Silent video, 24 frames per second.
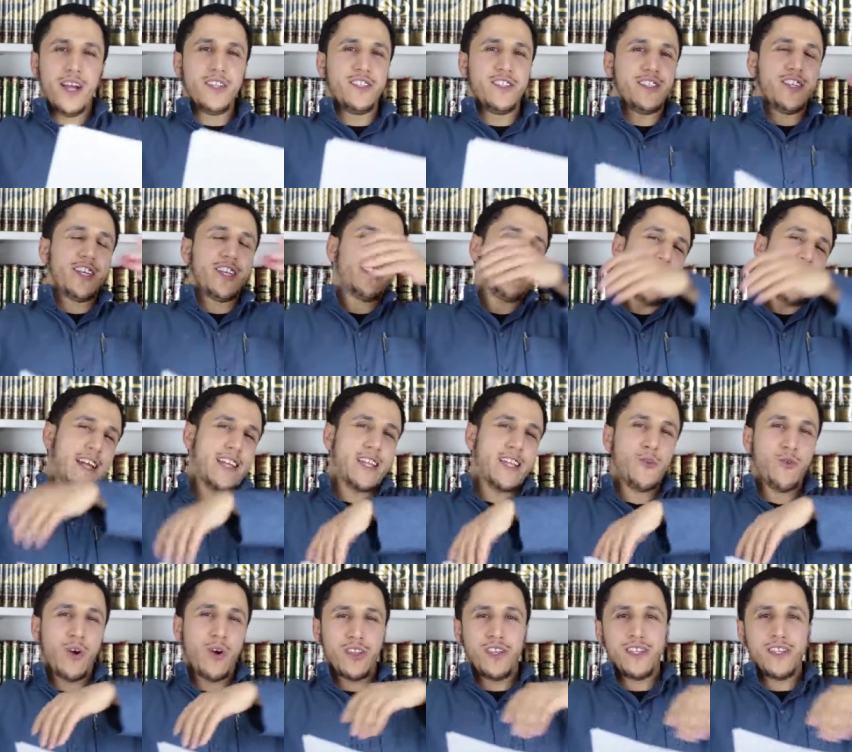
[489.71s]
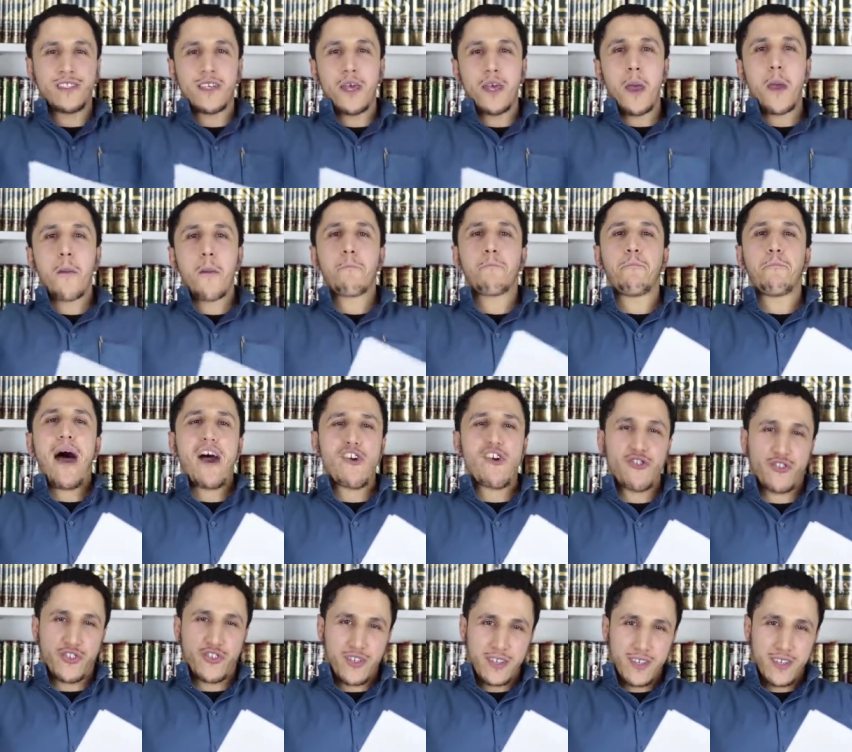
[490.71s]
And it's exactly what these
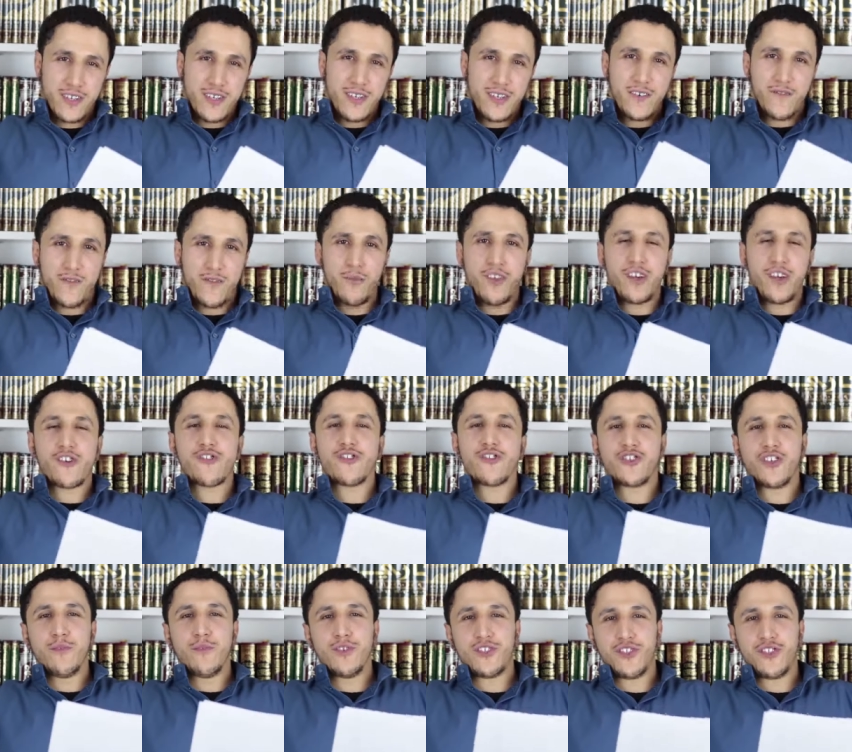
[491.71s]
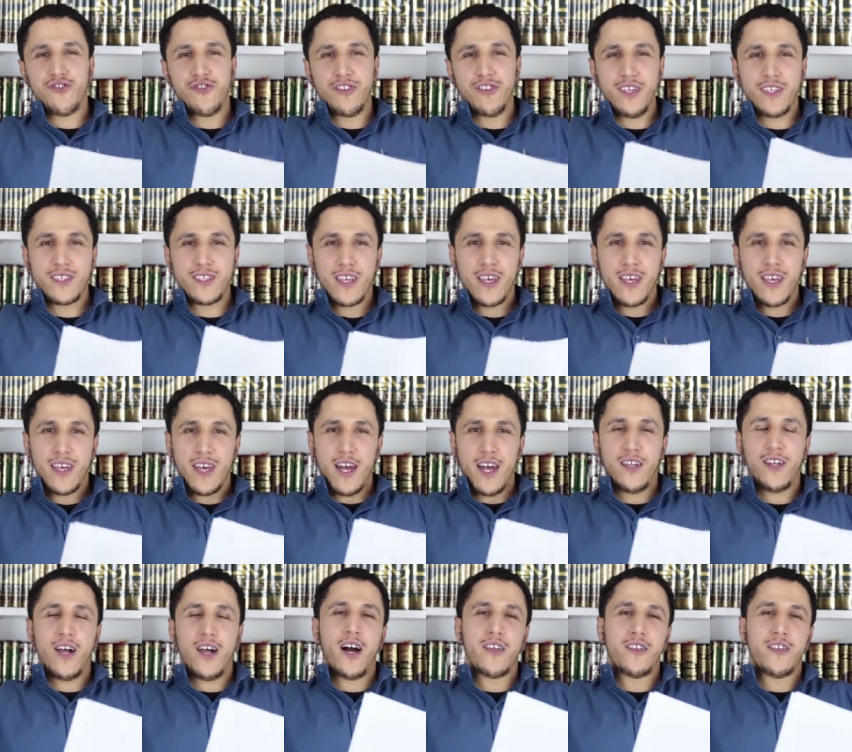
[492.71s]
pirates from the Christian missionaries
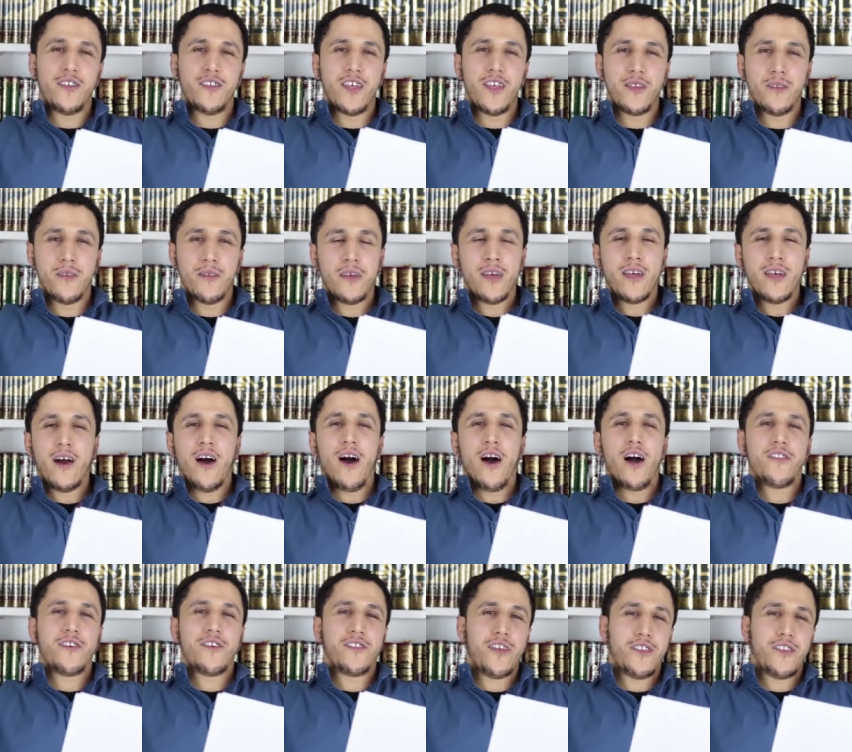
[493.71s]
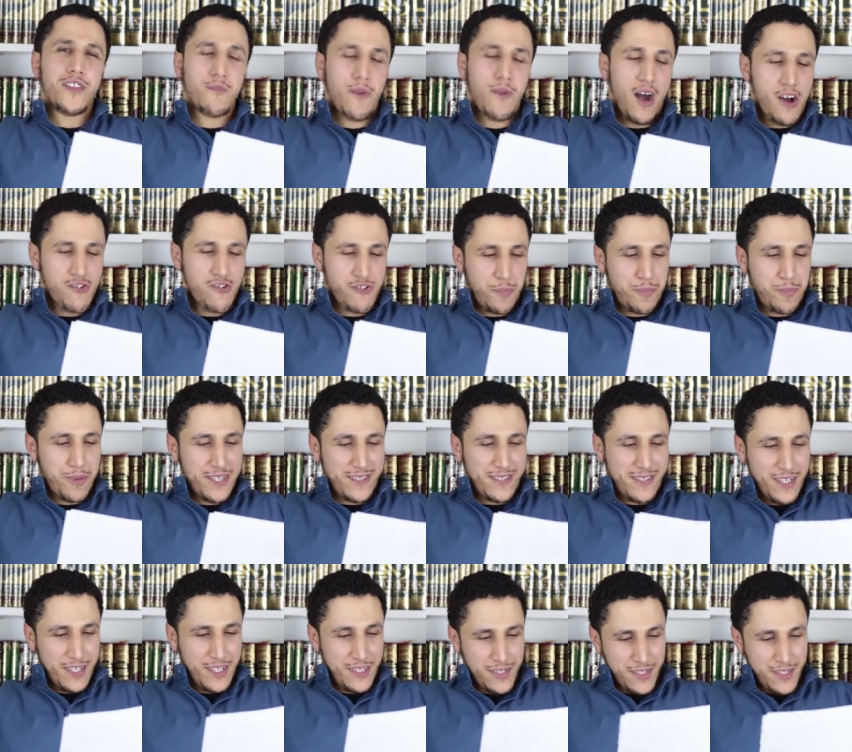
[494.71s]
and other than other than them are
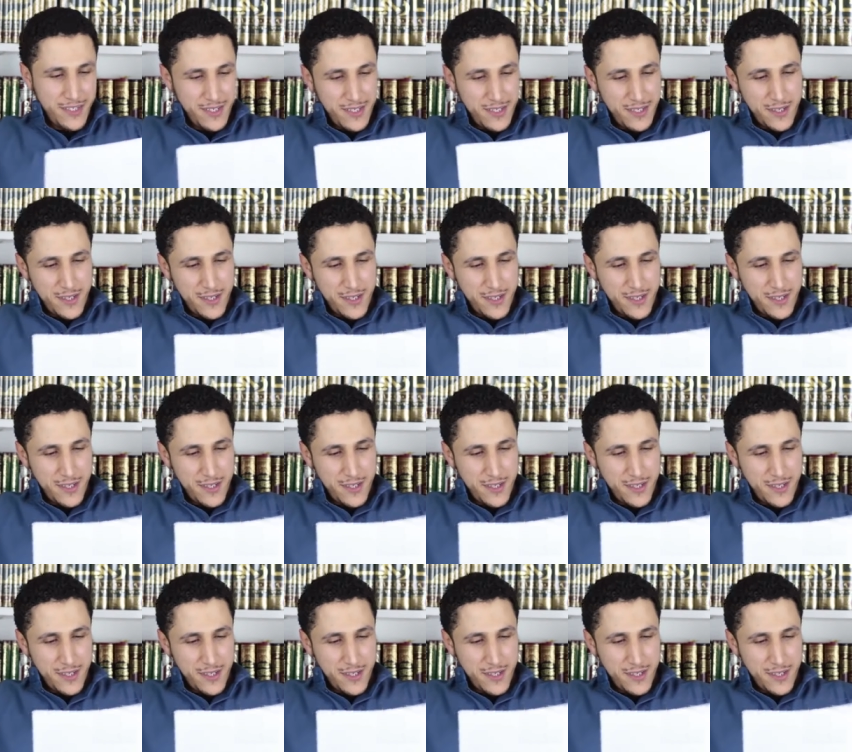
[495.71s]
repeating.